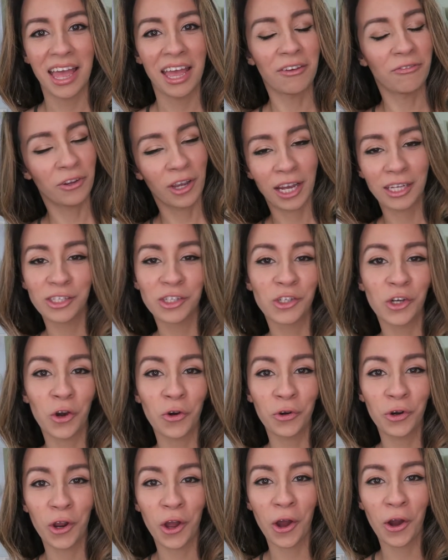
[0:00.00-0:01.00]
if you guys
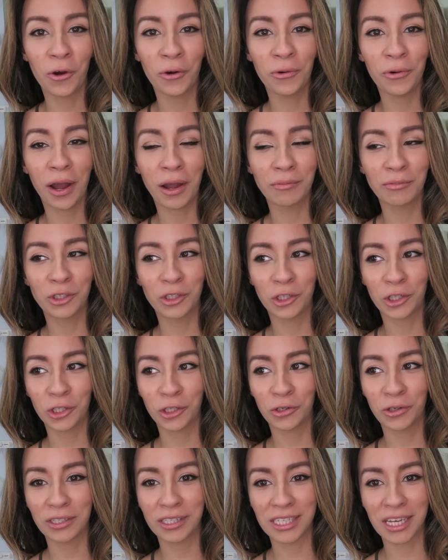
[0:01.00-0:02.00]
don't know, I'm sure
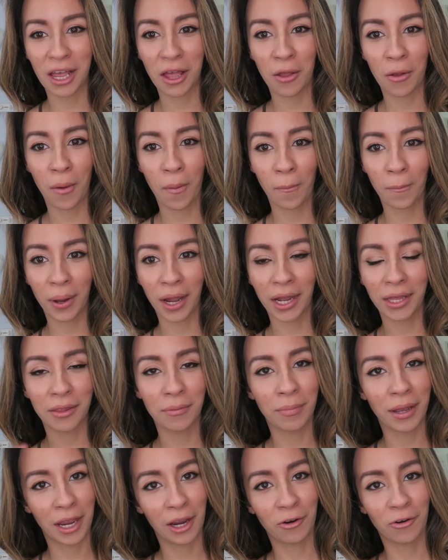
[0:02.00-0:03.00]
you can tell by
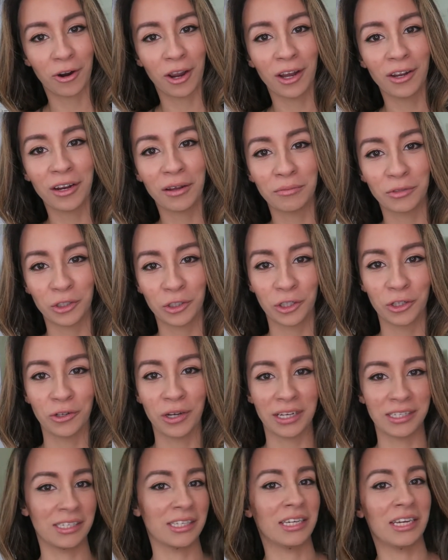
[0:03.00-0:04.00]
the background. I'm sure you
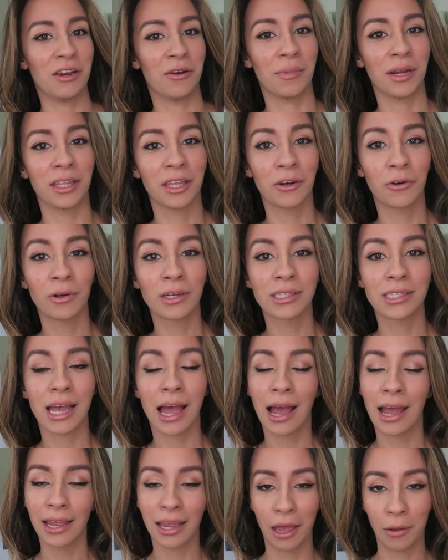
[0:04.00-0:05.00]
guys can hear my little ones.
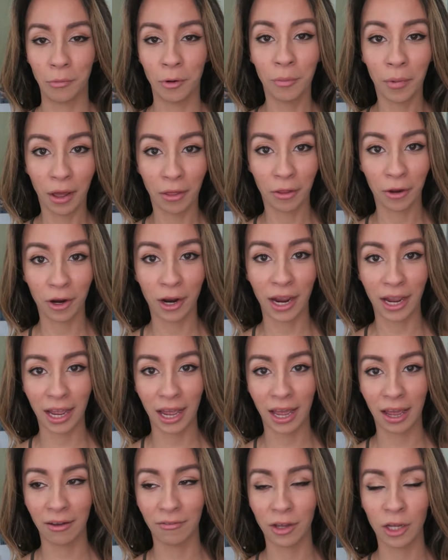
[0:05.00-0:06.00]
I am a mother. I
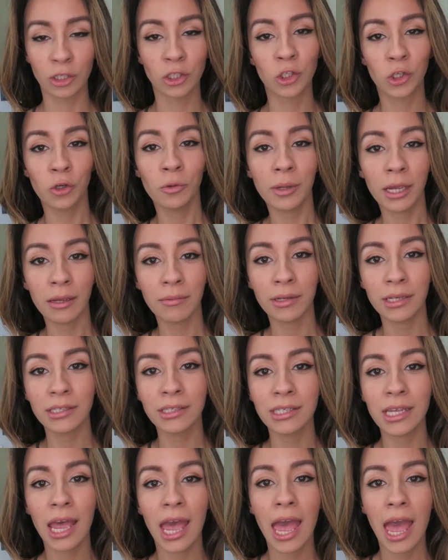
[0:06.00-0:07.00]
have two
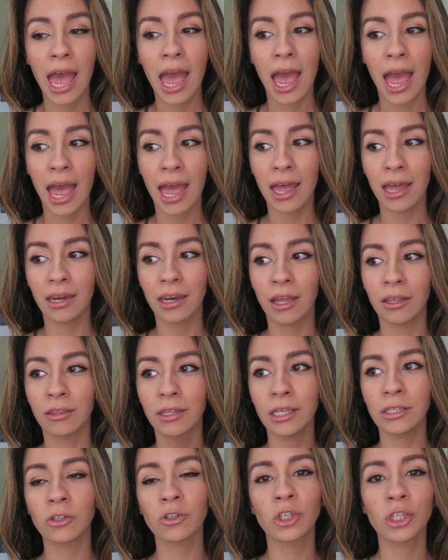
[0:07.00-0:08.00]
babies, and
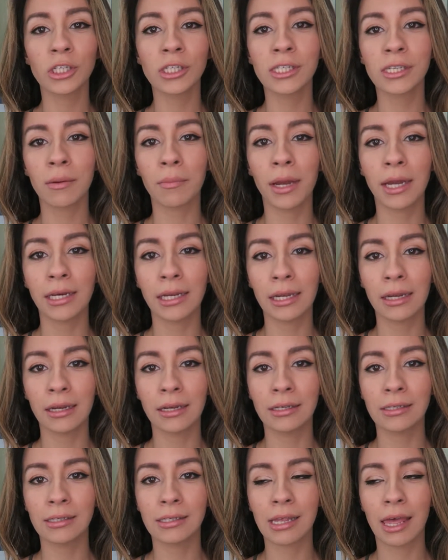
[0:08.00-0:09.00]
these are just some
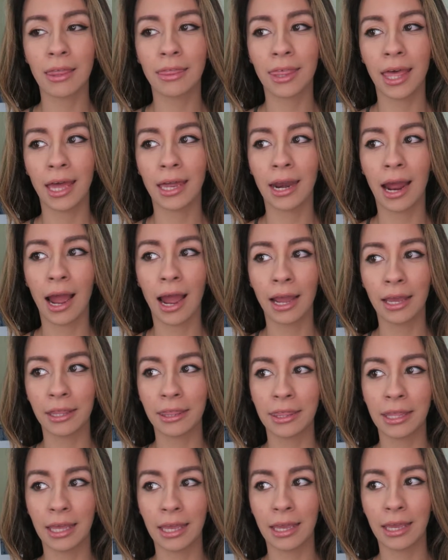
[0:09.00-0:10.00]
ideas that I
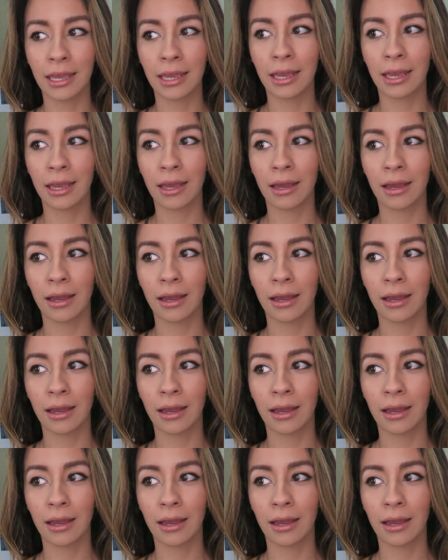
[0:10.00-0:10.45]
think...